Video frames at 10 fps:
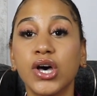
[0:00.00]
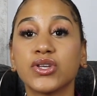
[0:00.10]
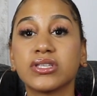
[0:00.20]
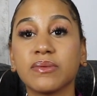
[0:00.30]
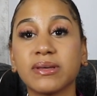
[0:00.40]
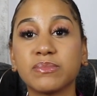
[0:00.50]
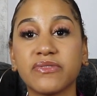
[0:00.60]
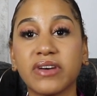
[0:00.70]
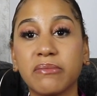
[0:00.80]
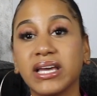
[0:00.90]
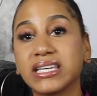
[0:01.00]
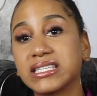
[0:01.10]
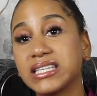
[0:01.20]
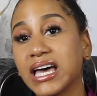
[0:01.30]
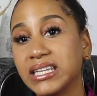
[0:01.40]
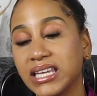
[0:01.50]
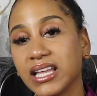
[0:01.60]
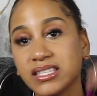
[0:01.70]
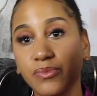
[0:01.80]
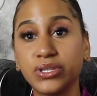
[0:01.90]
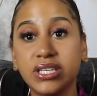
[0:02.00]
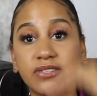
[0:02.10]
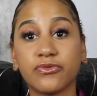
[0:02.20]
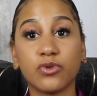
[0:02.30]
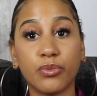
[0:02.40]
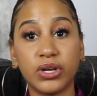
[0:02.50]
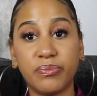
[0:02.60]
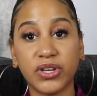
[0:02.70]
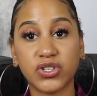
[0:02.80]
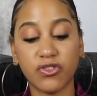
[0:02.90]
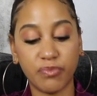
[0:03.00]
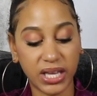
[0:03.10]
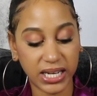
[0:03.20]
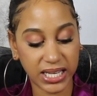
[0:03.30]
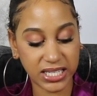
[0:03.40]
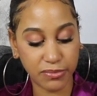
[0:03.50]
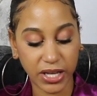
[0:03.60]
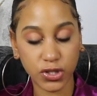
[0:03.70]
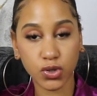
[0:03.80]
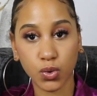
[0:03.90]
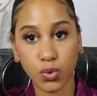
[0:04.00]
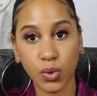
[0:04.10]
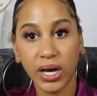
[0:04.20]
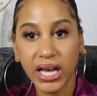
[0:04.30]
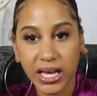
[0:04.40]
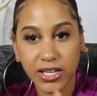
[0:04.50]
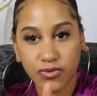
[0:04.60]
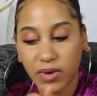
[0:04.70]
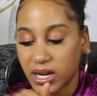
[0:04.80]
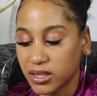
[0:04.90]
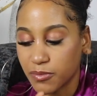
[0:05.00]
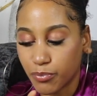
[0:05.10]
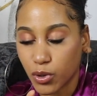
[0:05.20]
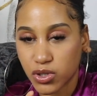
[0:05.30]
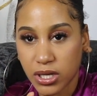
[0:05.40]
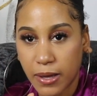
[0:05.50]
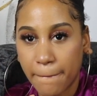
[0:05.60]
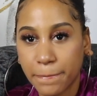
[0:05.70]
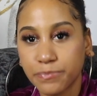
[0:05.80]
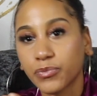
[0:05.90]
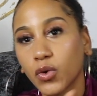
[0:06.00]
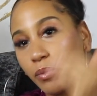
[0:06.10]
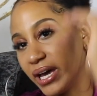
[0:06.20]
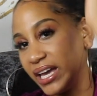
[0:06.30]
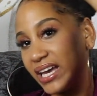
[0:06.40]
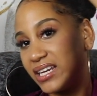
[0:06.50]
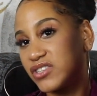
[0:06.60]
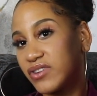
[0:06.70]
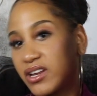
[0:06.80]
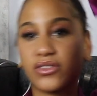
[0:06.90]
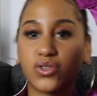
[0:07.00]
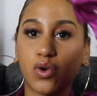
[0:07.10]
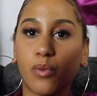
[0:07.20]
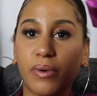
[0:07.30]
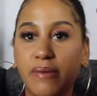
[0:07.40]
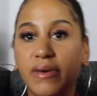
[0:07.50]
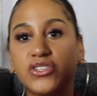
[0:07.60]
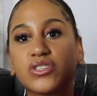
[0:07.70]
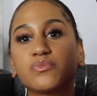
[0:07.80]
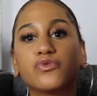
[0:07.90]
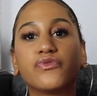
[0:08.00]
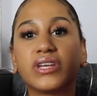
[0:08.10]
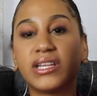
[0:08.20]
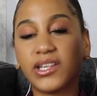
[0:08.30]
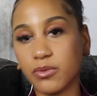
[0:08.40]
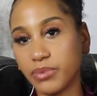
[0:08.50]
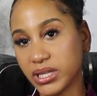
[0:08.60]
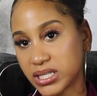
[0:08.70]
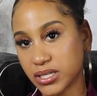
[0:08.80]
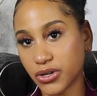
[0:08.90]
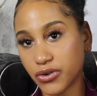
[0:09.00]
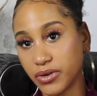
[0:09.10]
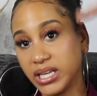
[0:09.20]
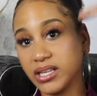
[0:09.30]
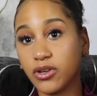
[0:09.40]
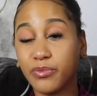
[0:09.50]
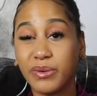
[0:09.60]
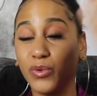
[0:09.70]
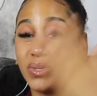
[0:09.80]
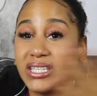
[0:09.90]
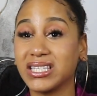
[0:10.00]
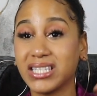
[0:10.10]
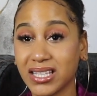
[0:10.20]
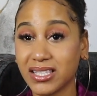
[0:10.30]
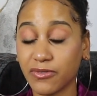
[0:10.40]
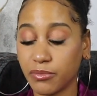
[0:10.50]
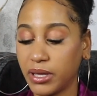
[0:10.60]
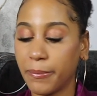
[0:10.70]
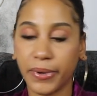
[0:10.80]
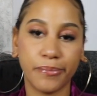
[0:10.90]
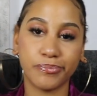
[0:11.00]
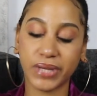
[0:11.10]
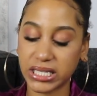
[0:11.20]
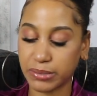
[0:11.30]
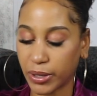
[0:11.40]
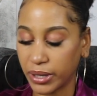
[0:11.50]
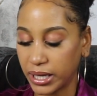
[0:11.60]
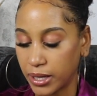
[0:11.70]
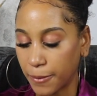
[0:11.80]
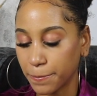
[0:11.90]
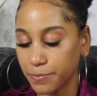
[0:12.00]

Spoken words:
Sometimes if I'm like standing and someone takes a full body picture of me, and let's say my toe is right at the bottom or my head is right at the top, I might just move it a little bit to create a little bit more distance for me, but that's about it.